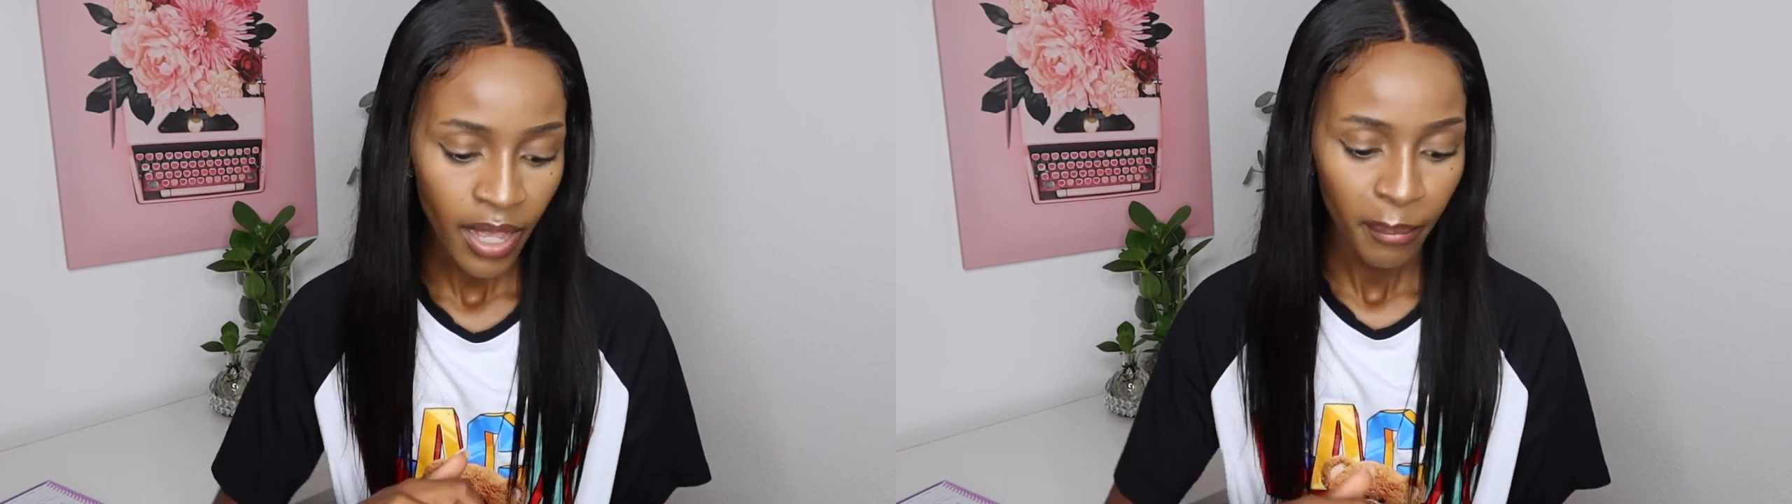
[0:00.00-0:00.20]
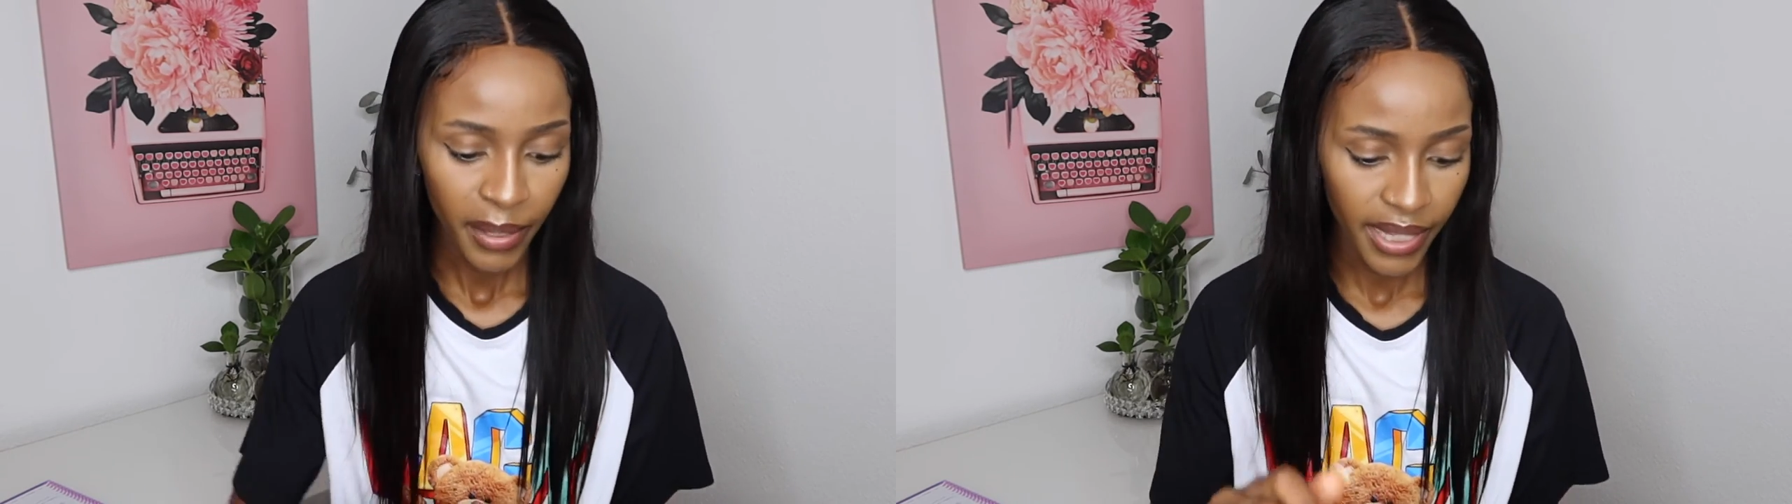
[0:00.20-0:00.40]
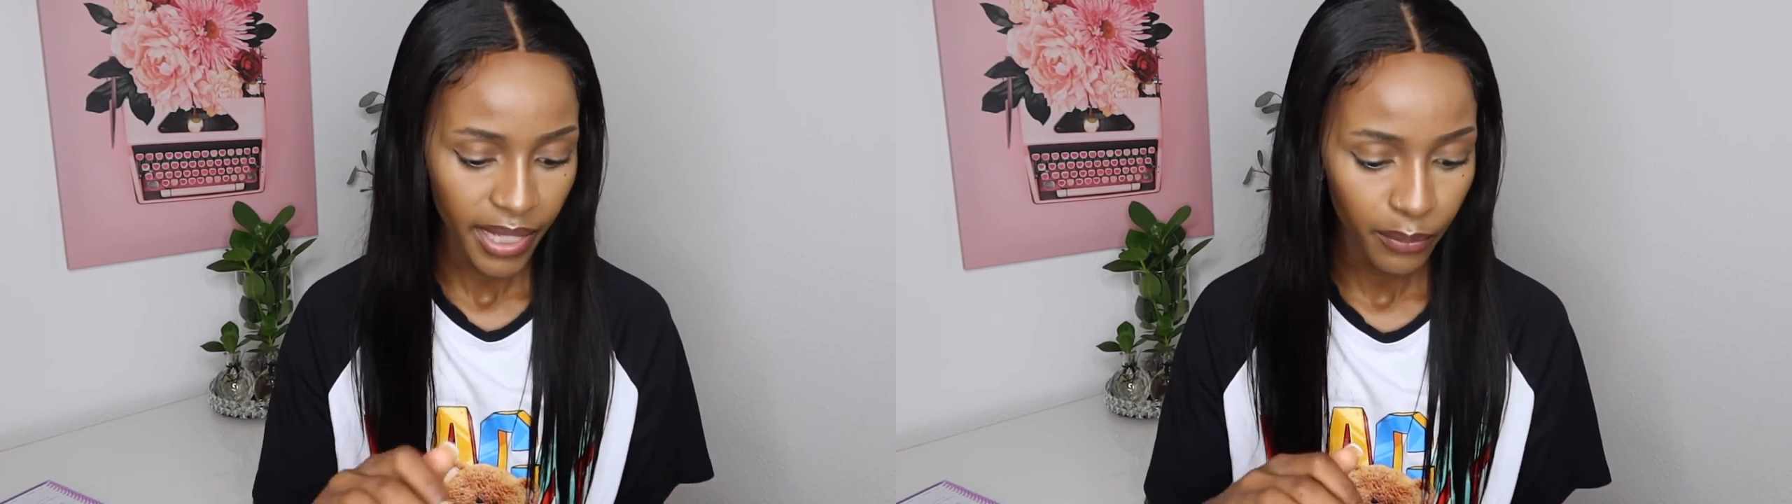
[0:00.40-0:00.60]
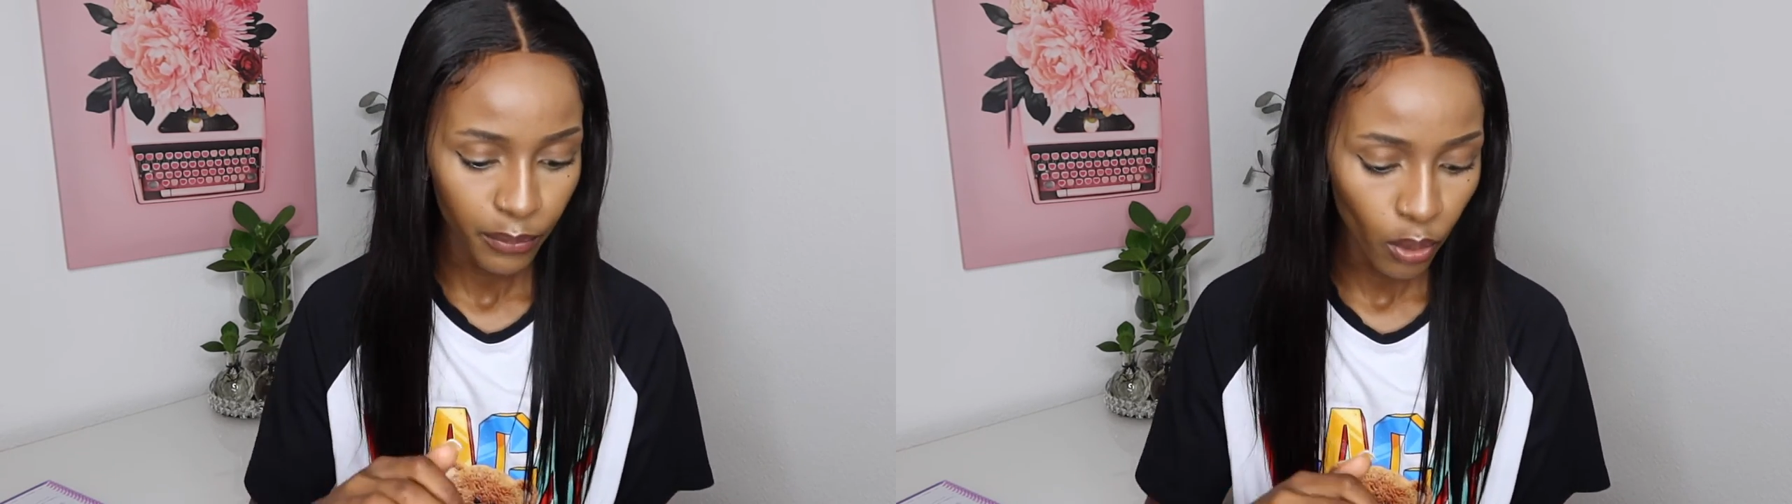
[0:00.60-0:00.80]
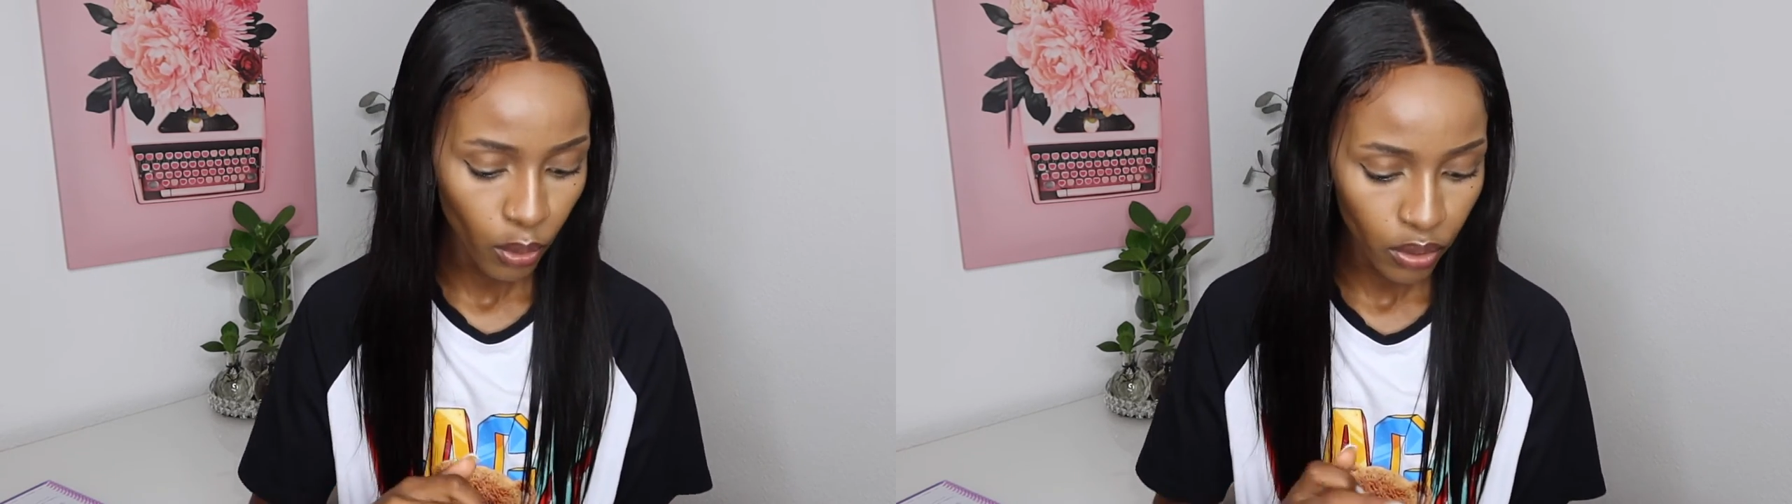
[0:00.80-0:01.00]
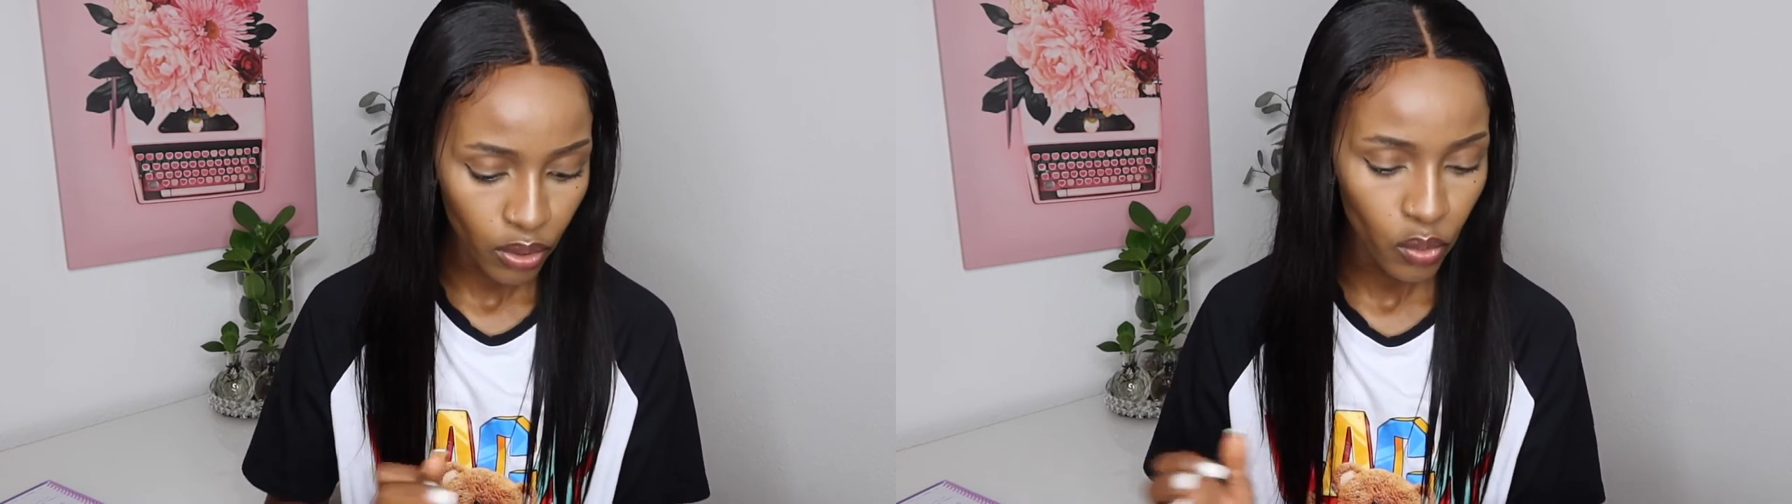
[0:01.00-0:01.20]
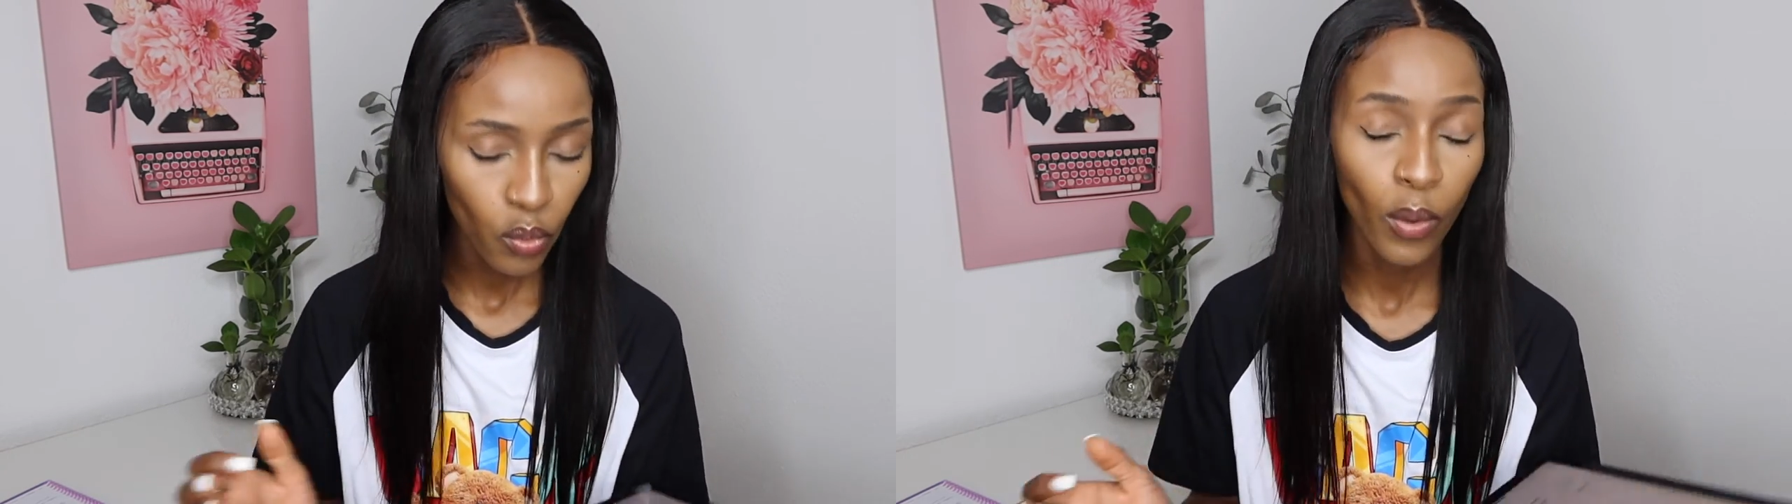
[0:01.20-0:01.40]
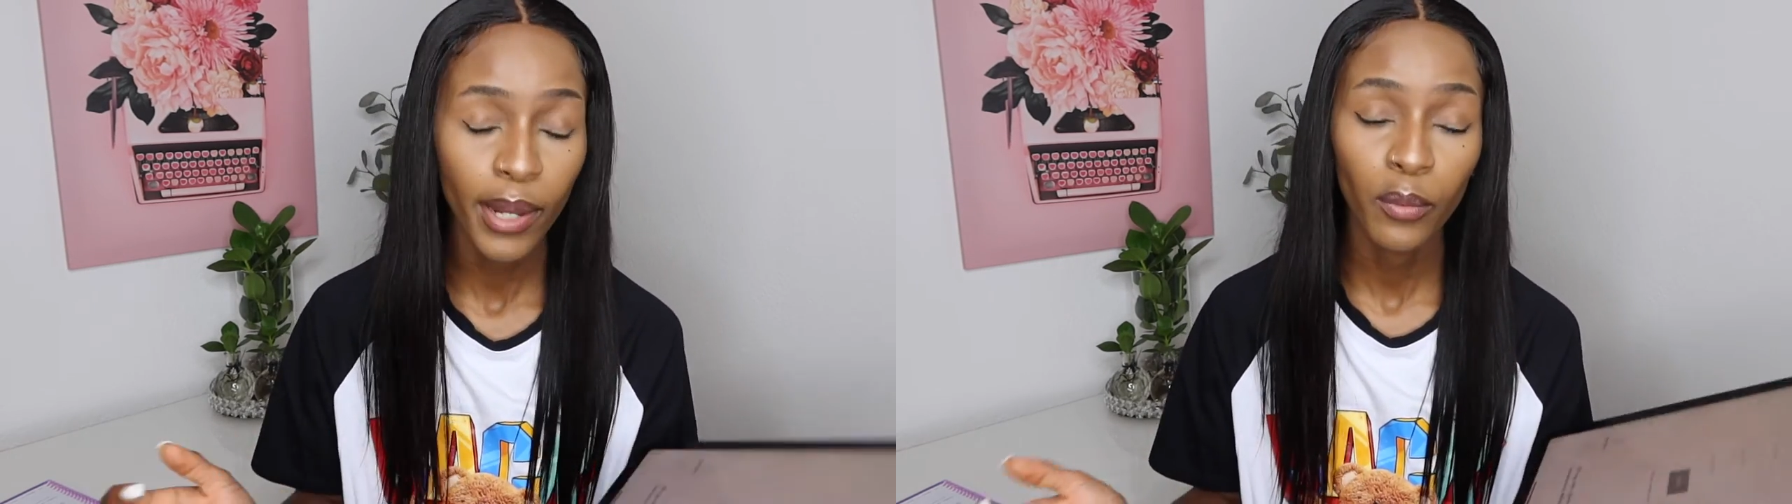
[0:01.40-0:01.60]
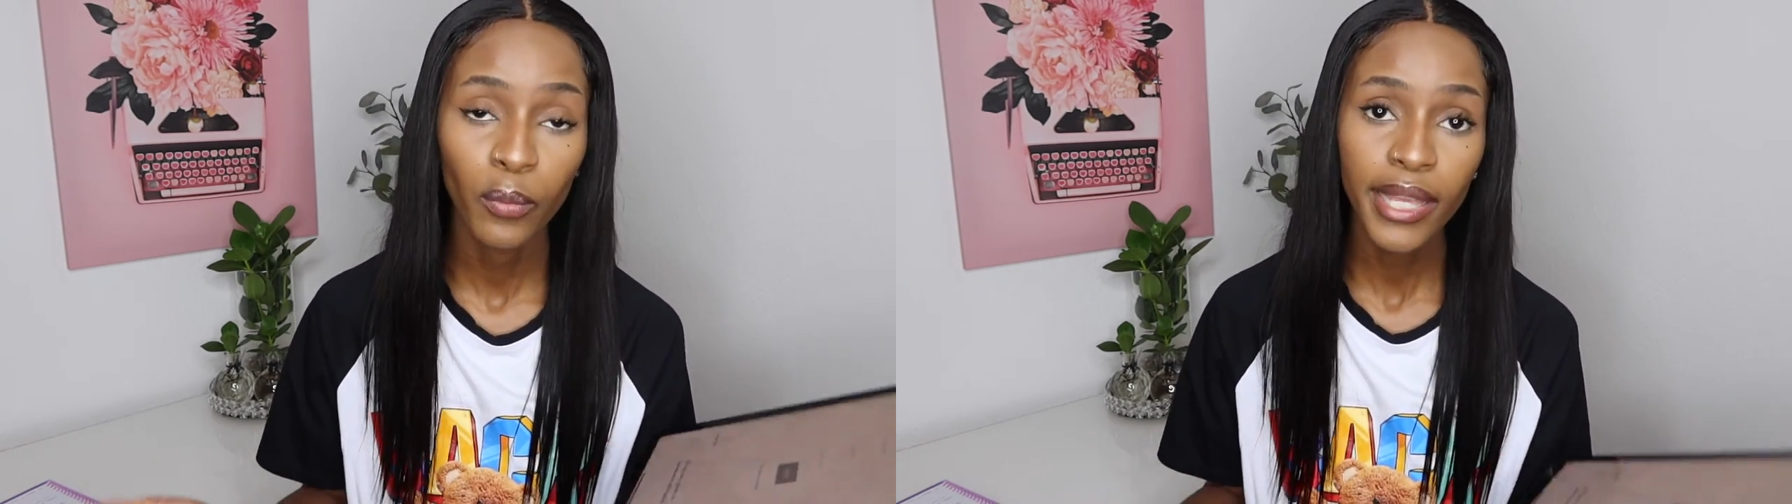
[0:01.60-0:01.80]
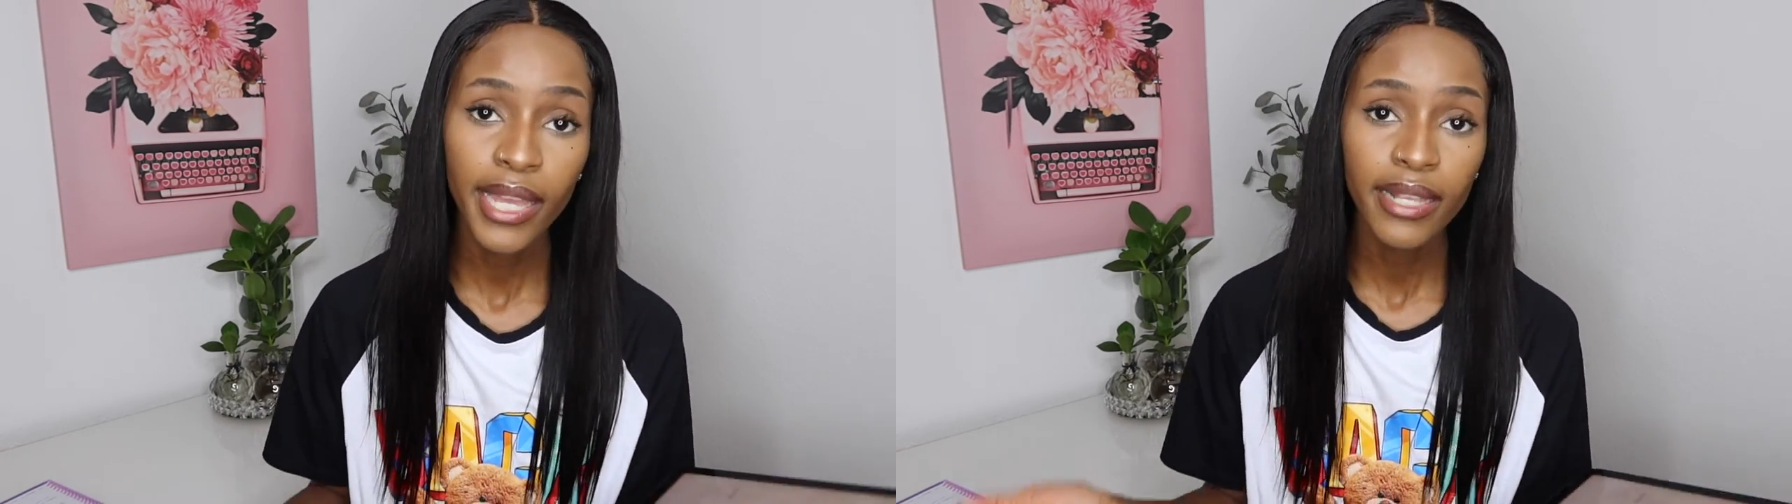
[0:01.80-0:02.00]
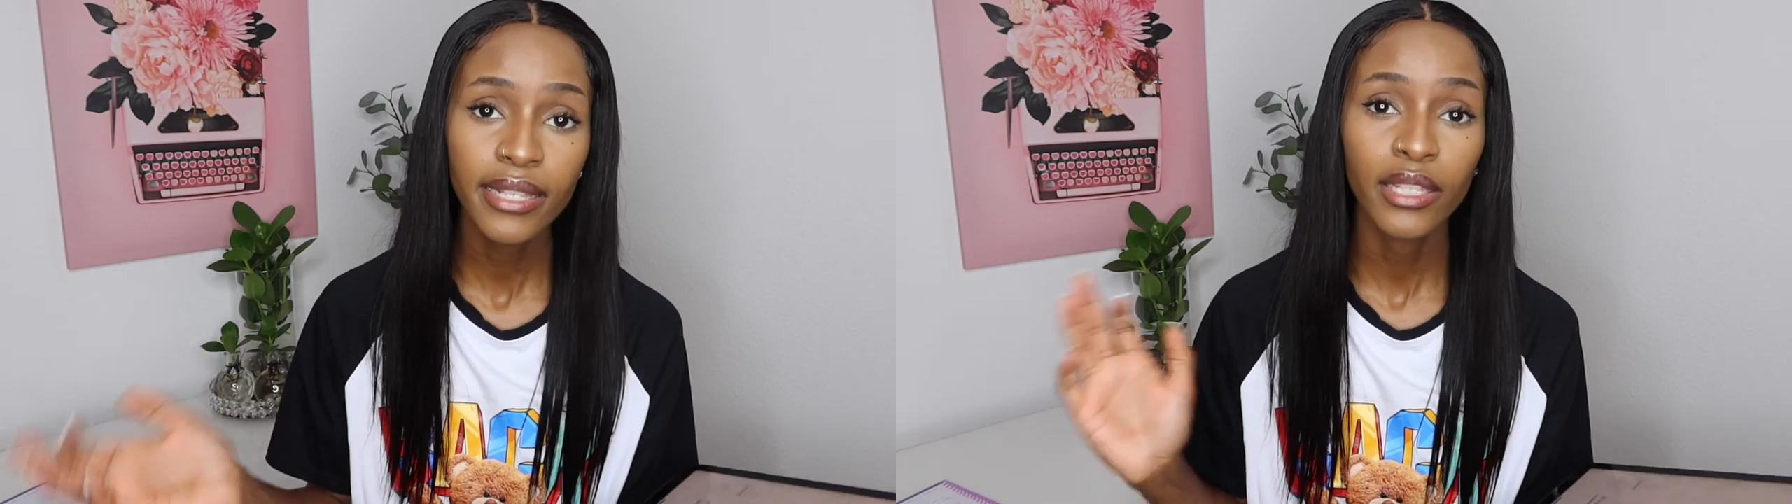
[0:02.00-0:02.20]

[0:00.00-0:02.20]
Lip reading: But then for all those who want wigs,